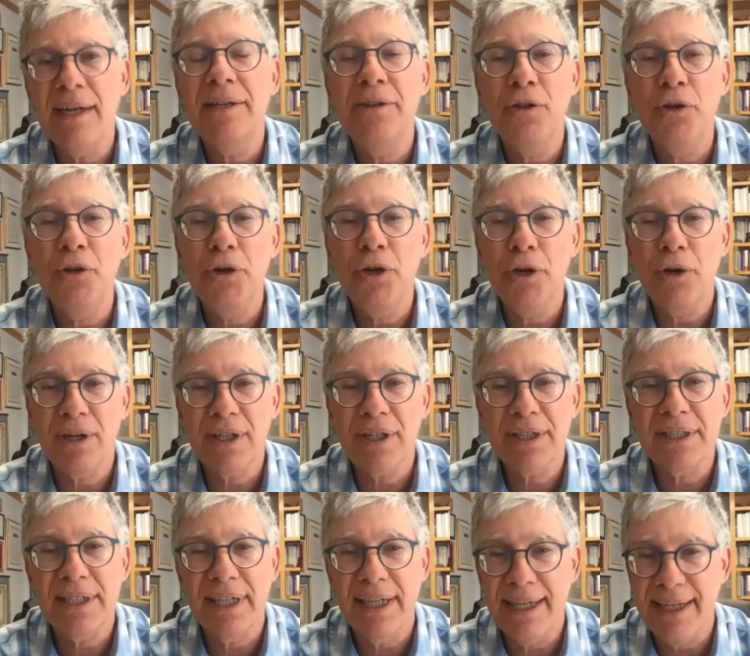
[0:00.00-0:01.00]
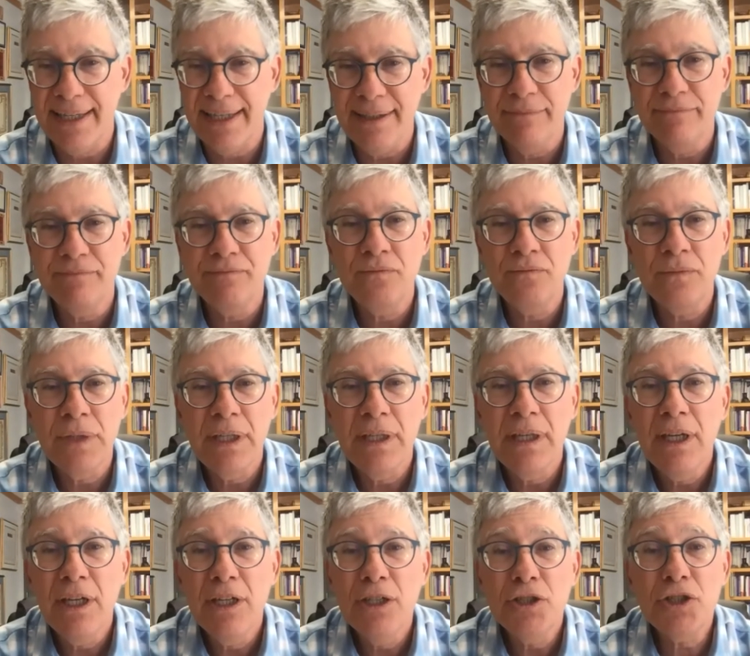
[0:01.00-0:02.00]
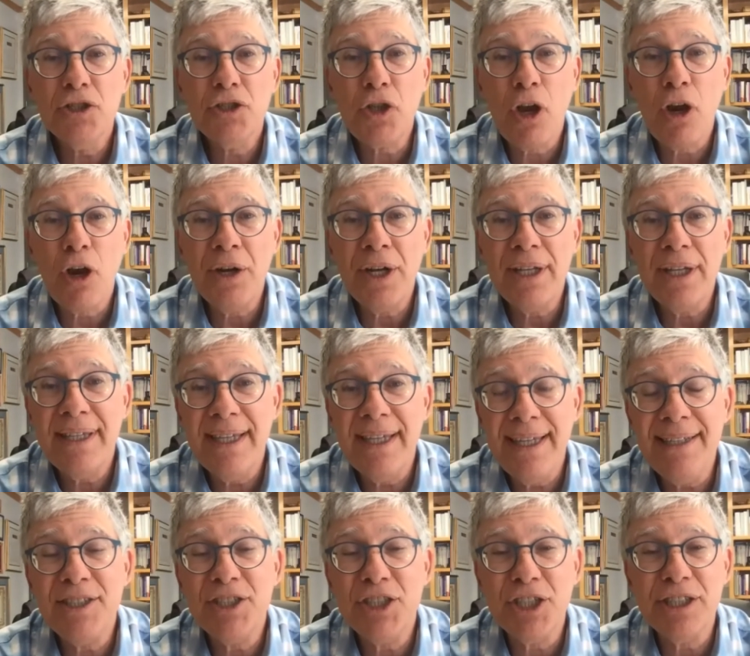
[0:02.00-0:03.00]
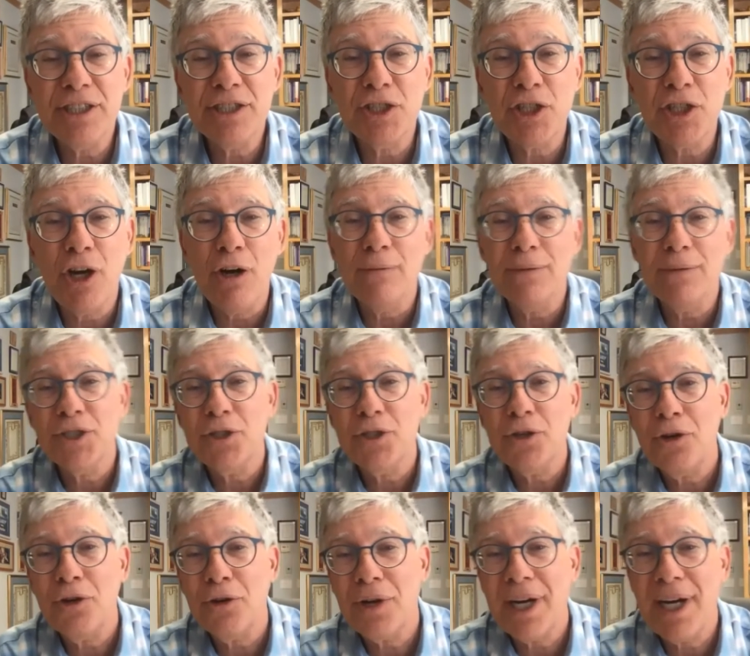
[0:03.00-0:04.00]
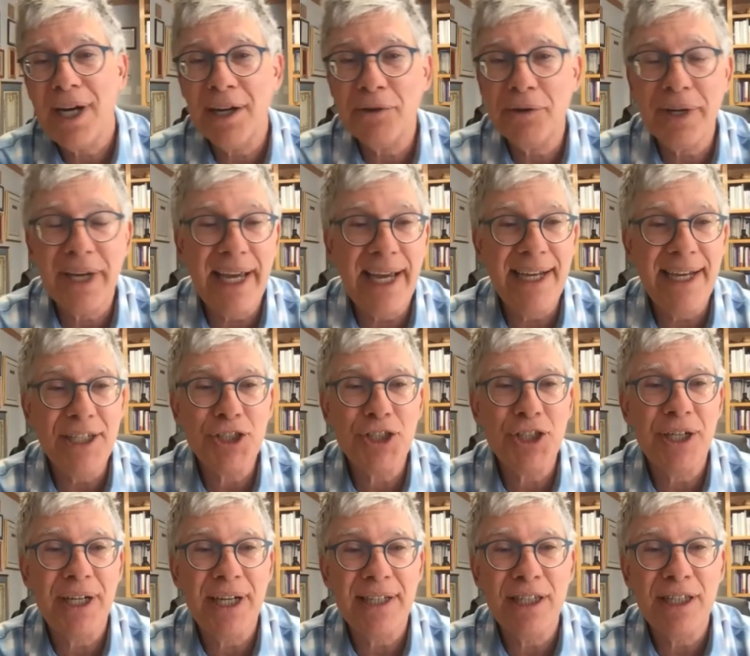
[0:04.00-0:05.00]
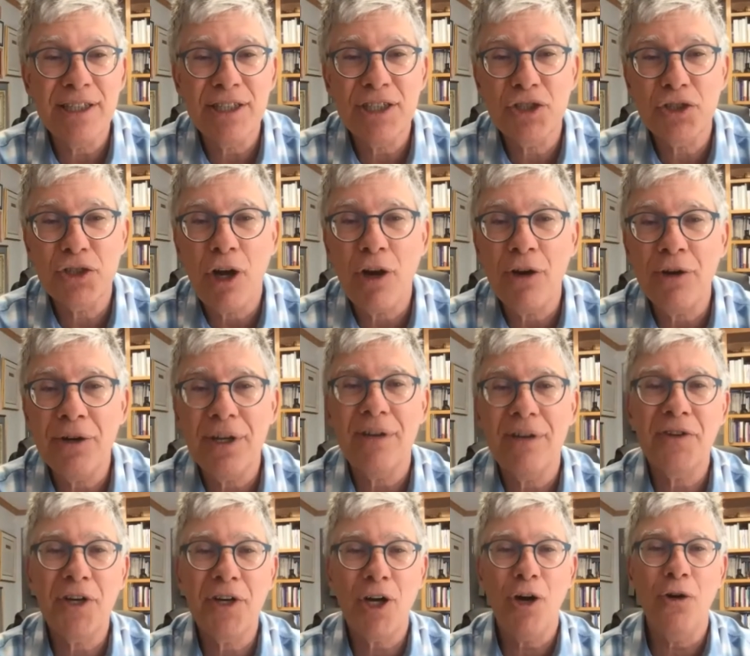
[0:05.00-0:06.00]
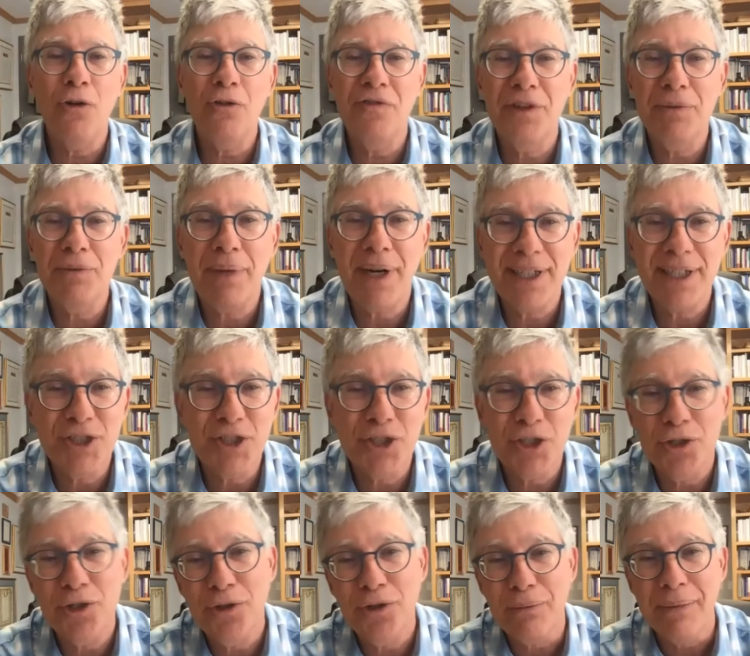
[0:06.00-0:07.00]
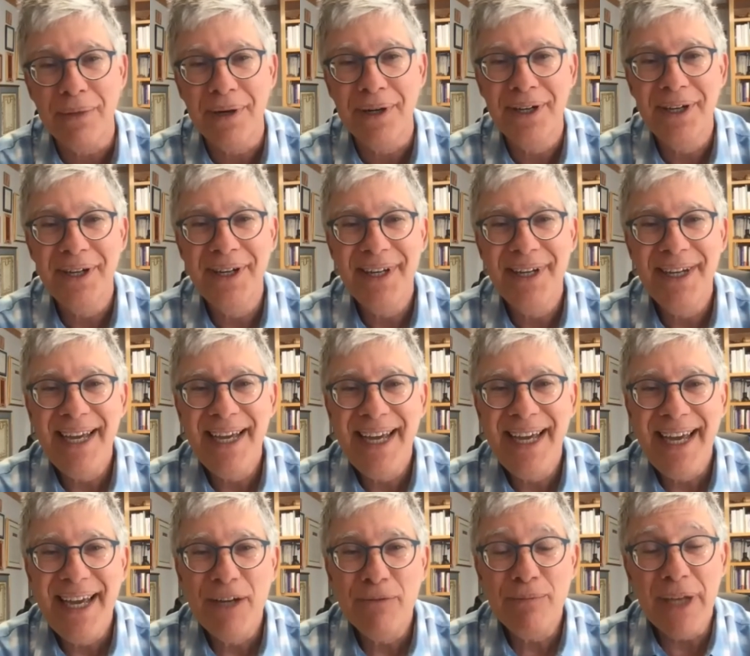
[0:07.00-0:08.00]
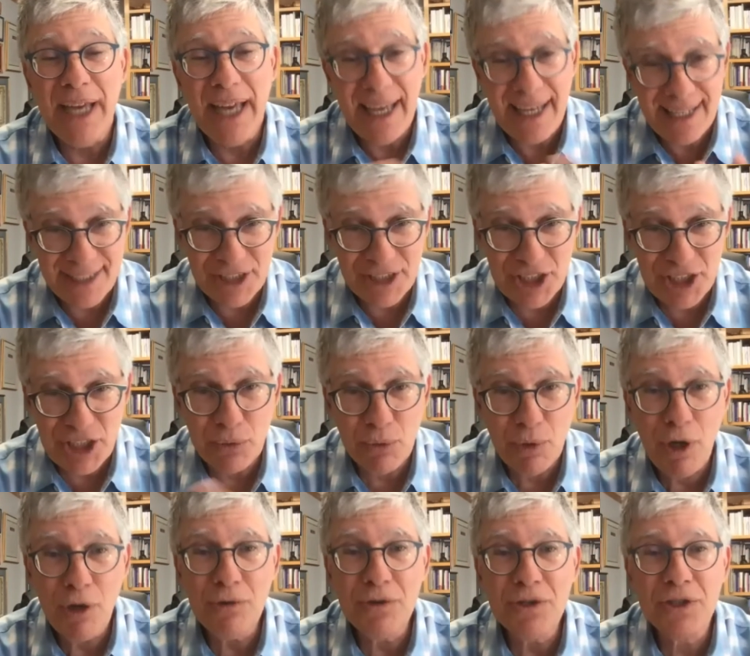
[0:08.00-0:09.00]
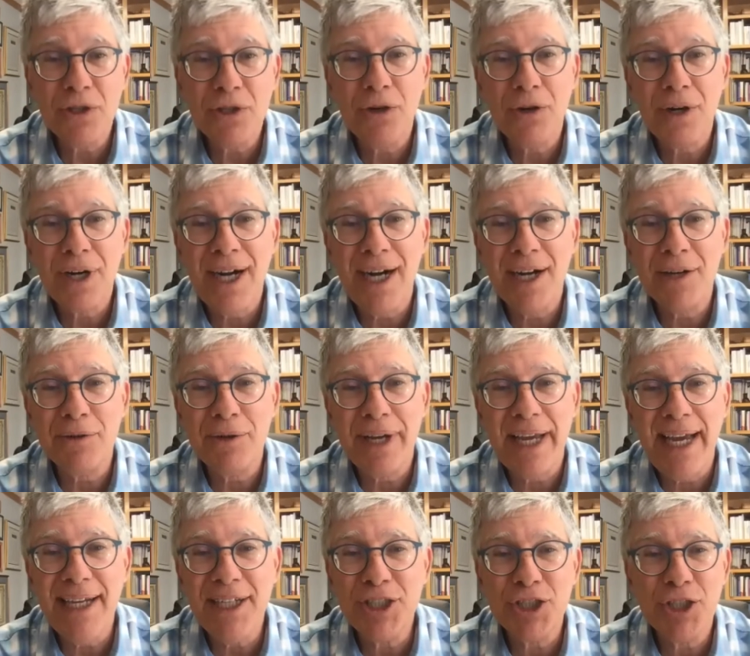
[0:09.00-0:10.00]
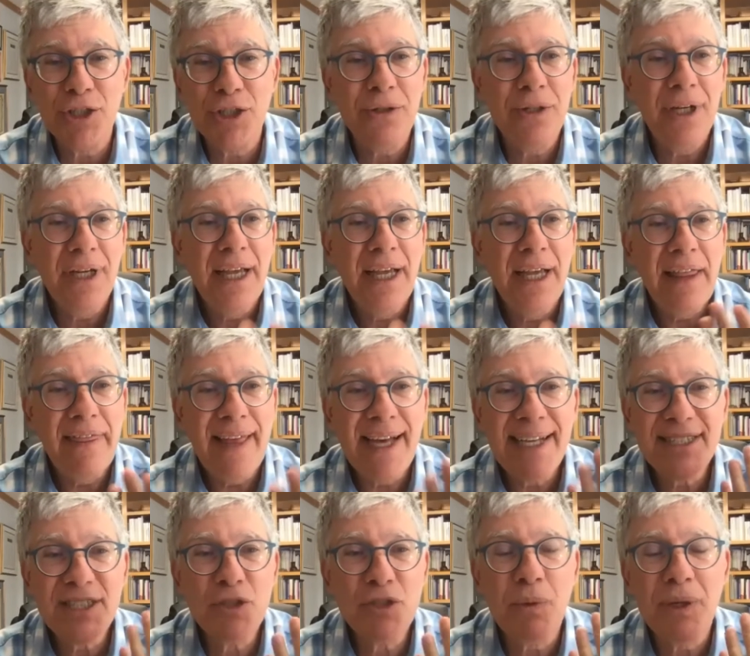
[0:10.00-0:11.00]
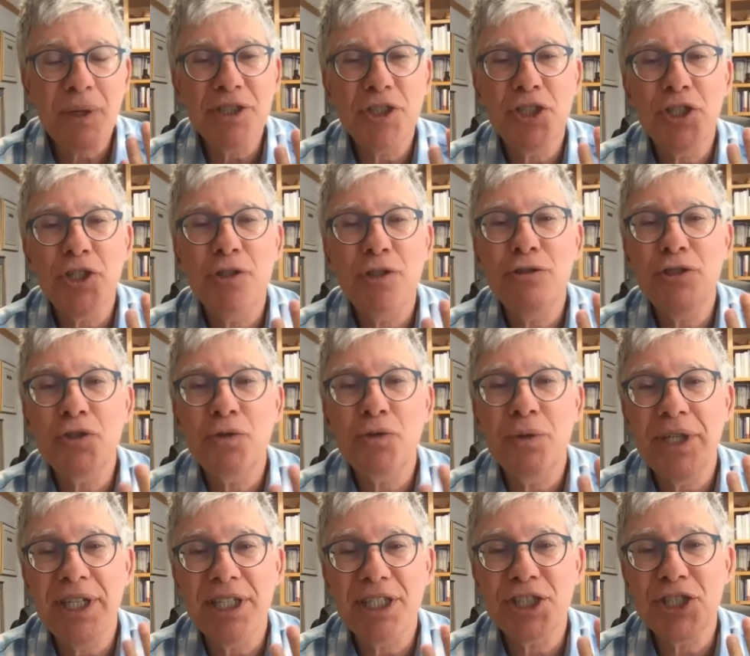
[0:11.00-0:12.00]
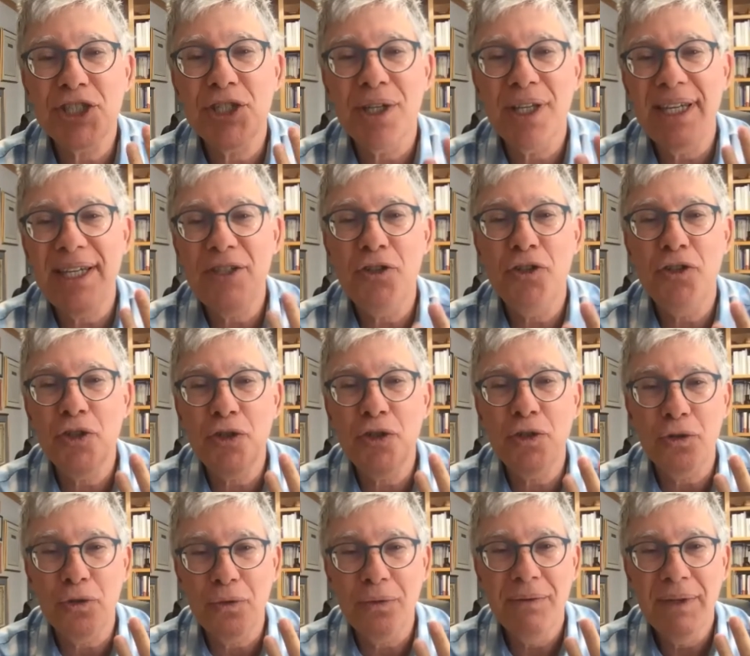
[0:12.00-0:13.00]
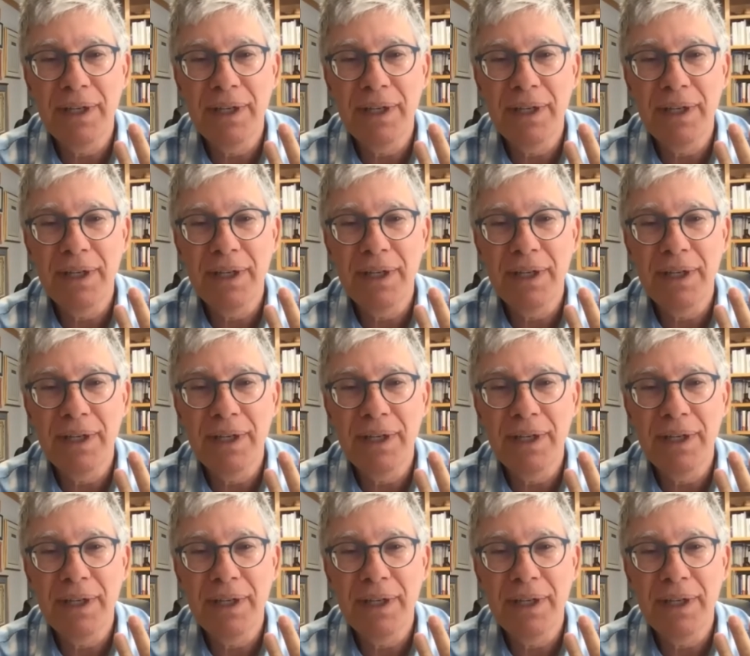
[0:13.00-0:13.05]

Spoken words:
in New York City, started teaching Psalms to her congregation at the start of COVID by Zoom. And she wrote to her congregation, that's what Jews traditionally do